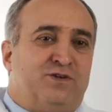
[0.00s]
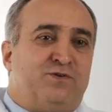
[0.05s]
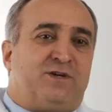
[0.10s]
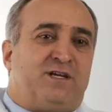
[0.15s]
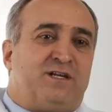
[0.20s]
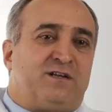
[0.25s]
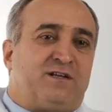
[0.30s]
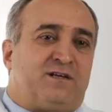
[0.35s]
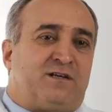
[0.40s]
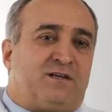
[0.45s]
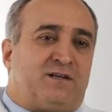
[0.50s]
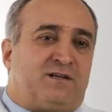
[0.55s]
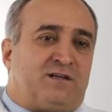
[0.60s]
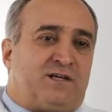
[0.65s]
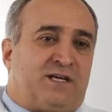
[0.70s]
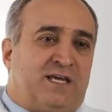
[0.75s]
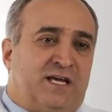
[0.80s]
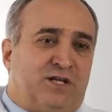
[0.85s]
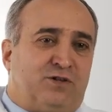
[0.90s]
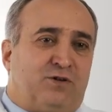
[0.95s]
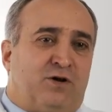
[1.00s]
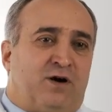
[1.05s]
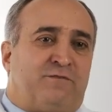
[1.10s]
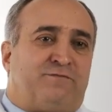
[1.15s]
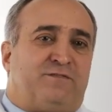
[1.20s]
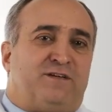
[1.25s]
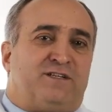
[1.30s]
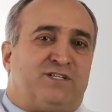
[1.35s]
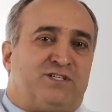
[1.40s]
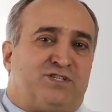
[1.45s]
You can kill
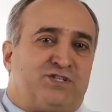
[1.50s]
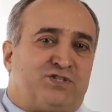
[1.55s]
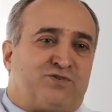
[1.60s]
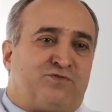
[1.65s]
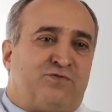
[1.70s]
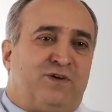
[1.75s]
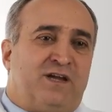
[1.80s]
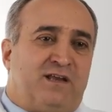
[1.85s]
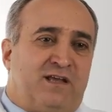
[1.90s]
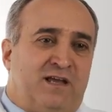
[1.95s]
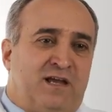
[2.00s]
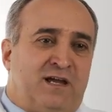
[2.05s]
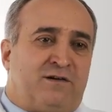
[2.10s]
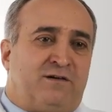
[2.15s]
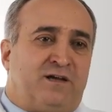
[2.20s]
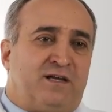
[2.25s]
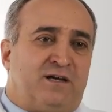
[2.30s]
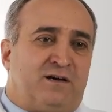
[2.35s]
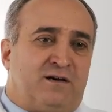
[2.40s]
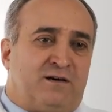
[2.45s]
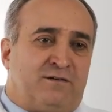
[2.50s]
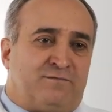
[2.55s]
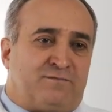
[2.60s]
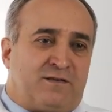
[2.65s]
off a discrete area